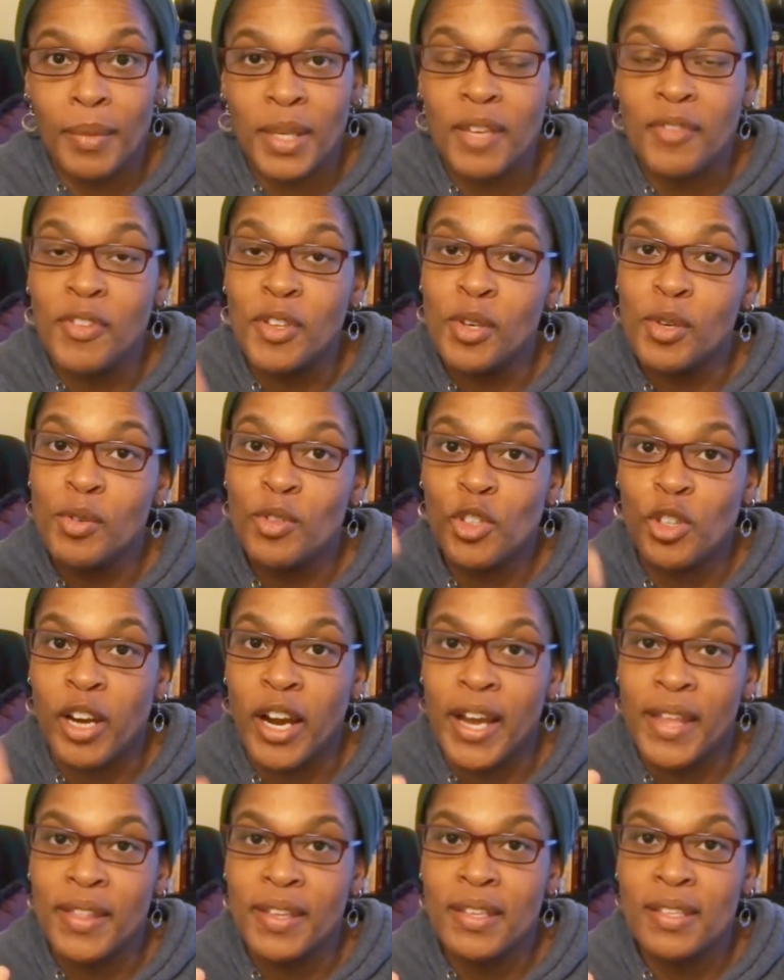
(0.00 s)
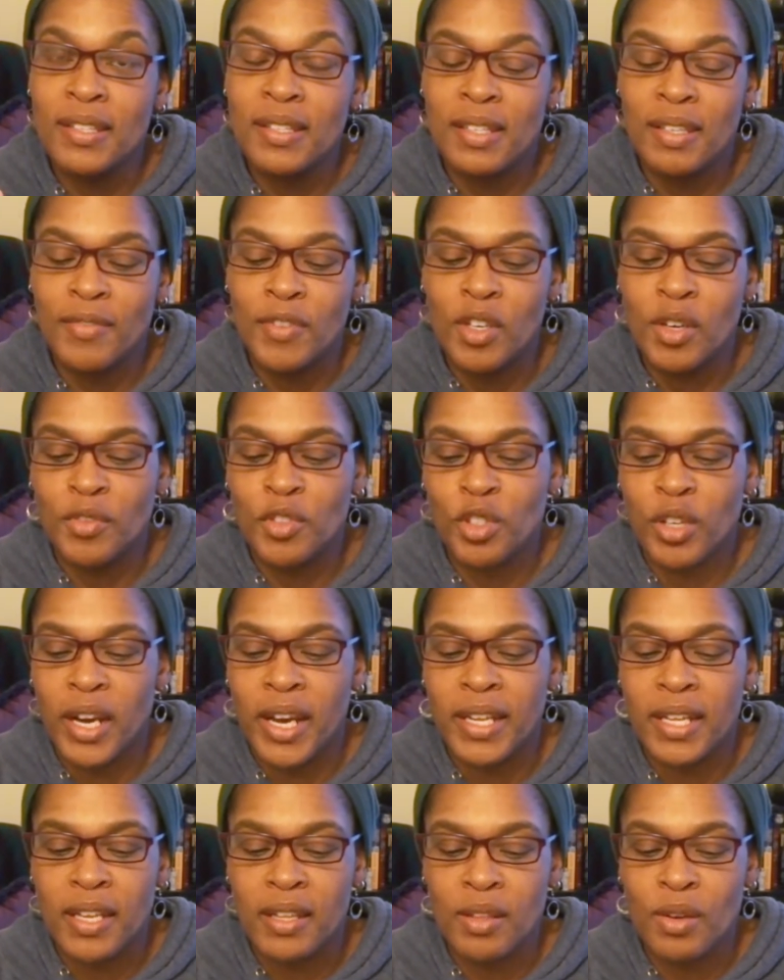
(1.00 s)
If you try this, if you have
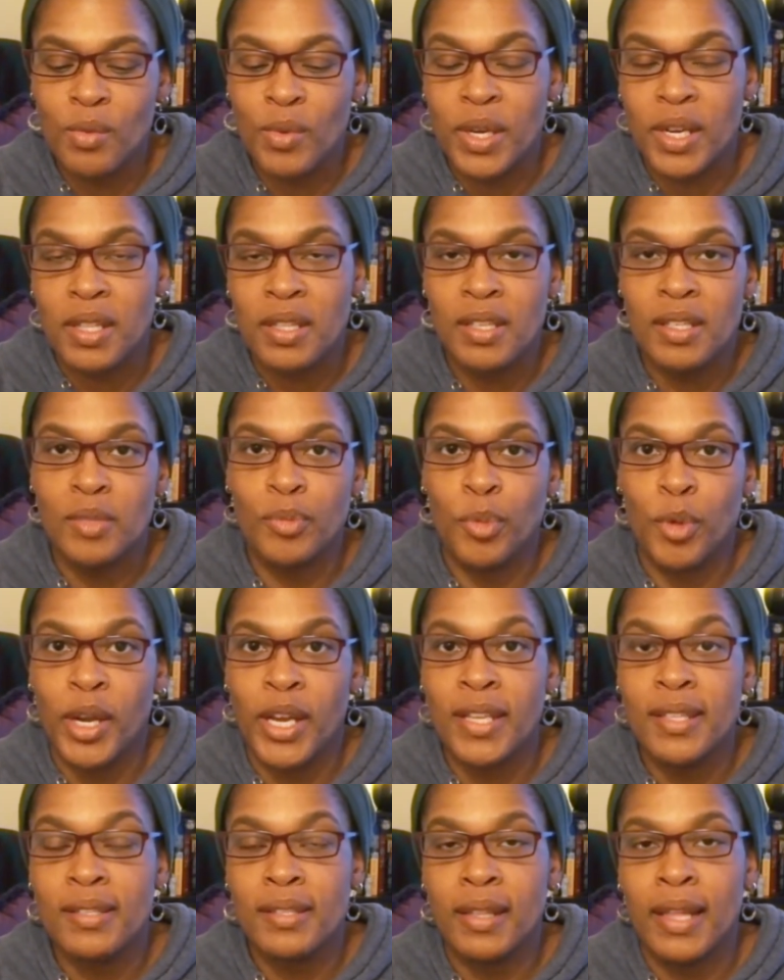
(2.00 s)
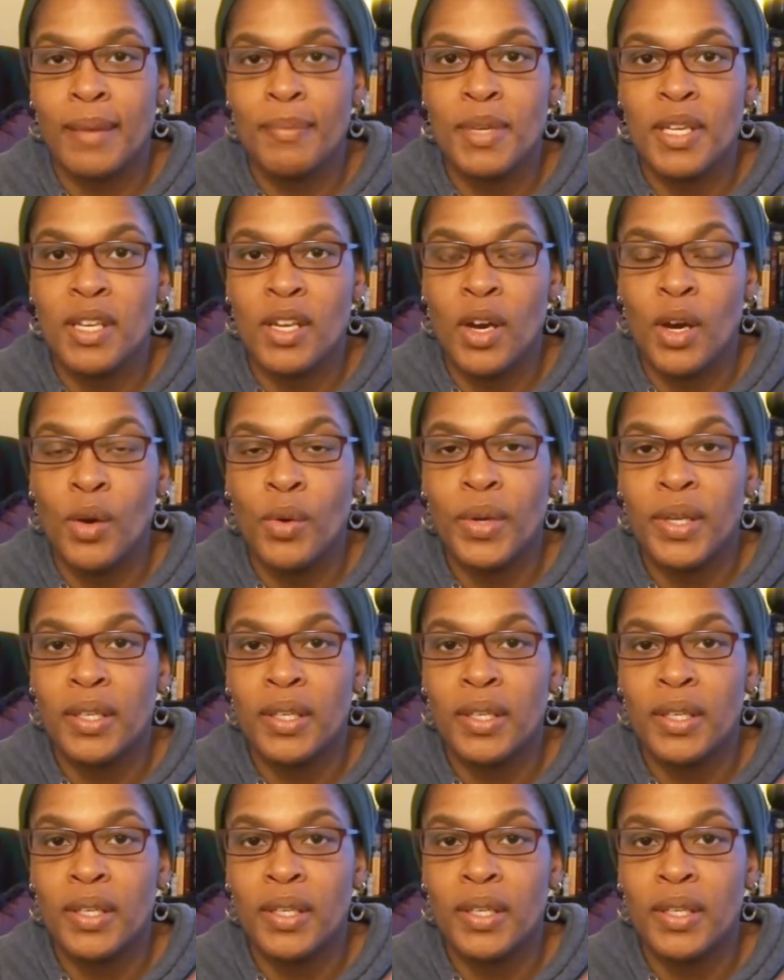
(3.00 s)
tried either one of these brands, let me know.